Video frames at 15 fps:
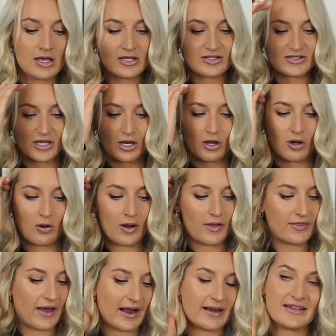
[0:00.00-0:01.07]
So
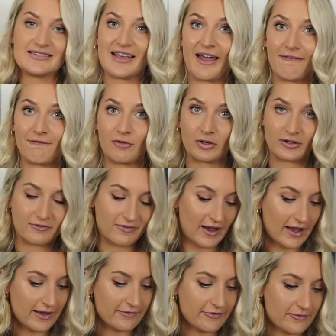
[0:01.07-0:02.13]
that is
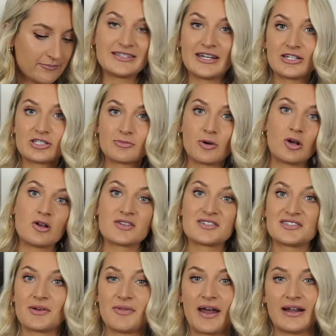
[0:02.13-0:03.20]
F45. Teachable,
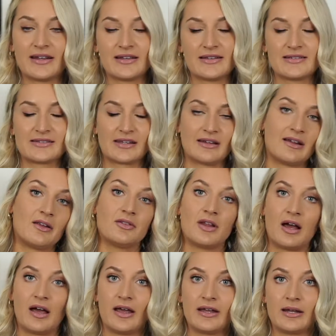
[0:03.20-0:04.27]
so that is an
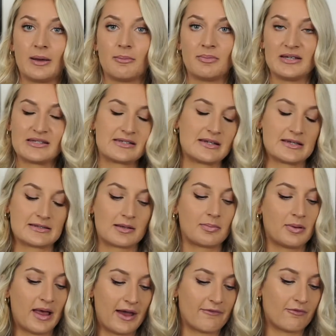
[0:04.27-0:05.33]
online business
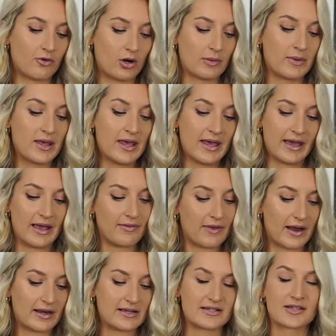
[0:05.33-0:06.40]
platform and
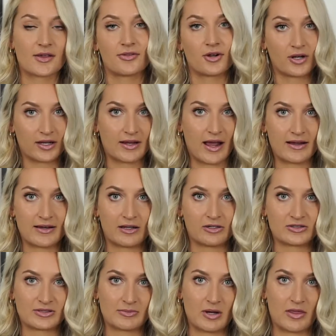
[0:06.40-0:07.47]
that is $39
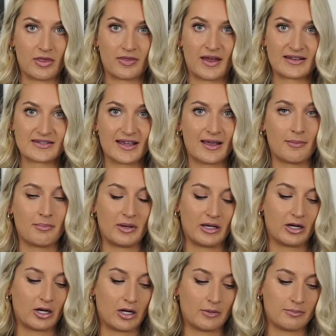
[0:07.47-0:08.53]
a month. That's like a
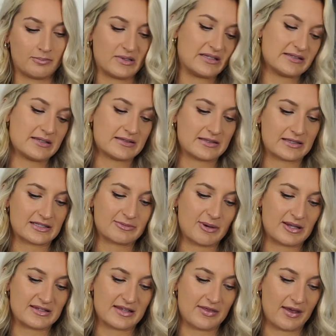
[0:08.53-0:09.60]
bigger business
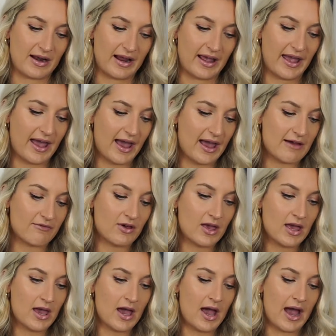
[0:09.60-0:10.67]
expense that I have.
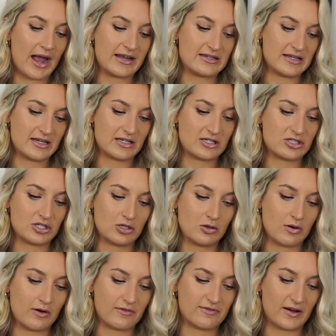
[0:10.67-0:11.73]
I need
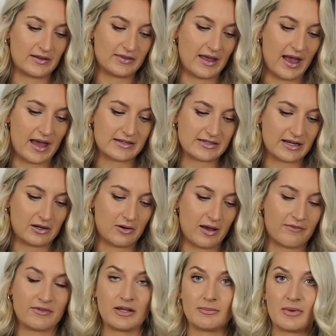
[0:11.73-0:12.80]
to fund that. I don't have
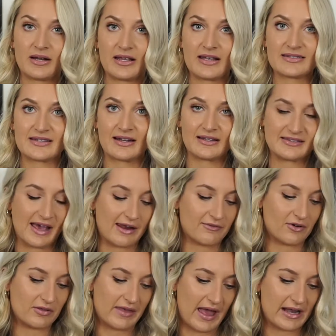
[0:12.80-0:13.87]
any money set aside for
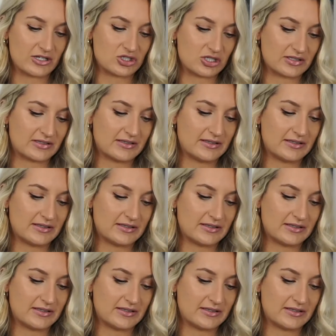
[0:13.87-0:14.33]
that just